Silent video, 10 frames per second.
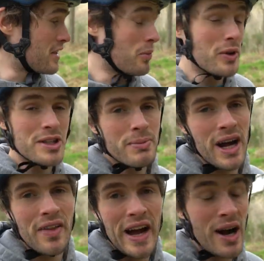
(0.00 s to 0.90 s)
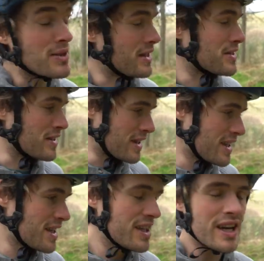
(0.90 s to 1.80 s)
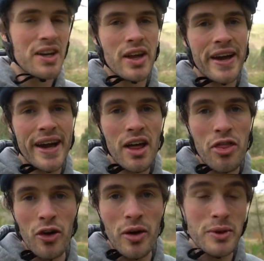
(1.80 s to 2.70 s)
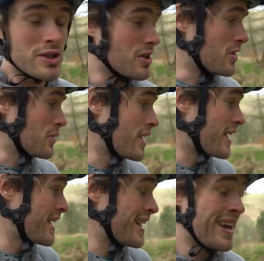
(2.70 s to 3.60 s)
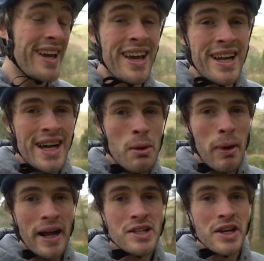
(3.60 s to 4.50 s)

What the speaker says: in the woods behind the house actually, and I thought I would do a bike